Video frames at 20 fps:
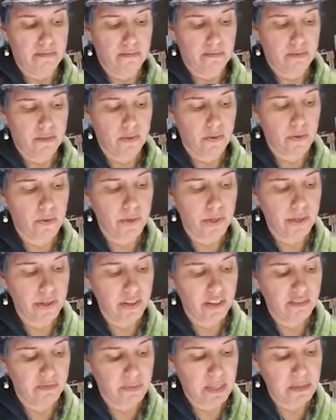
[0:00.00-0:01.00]
corner
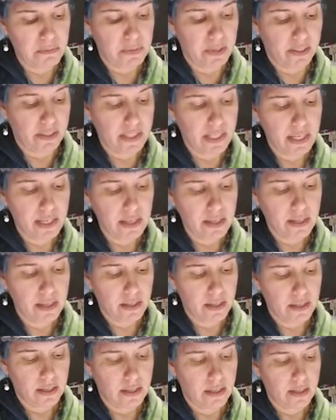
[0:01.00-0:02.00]
of my building,
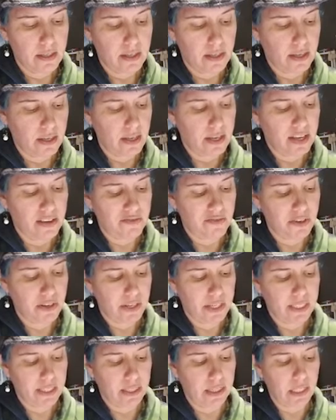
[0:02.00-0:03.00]
and
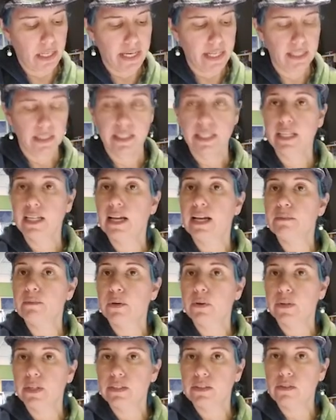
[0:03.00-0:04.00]
very lightly I'm
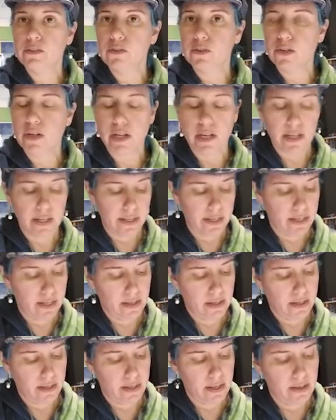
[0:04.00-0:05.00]
going to draw
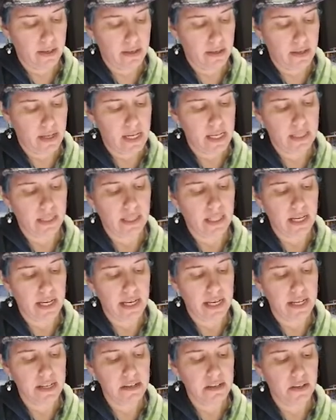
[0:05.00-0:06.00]
a
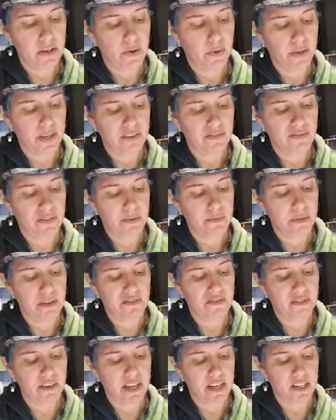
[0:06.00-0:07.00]
line going from the
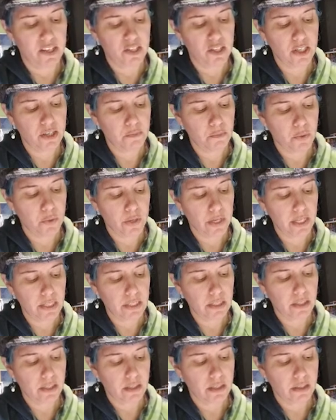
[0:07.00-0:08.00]
vanishing
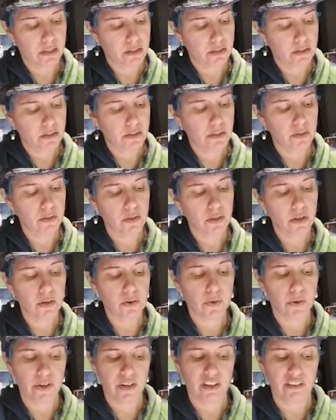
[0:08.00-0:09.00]
point to the
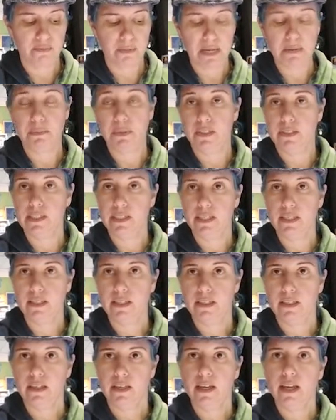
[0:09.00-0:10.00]
corner of my building.
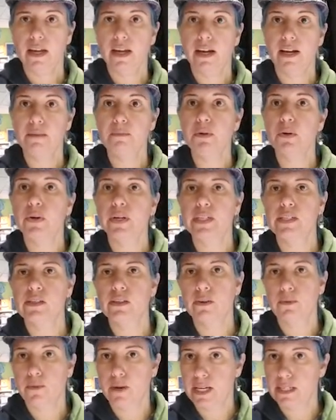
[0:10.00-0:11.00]
And I'm going to
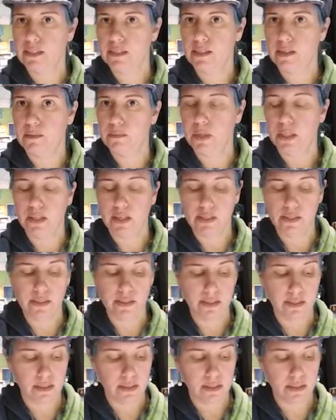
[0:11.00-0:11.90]
erase some of this.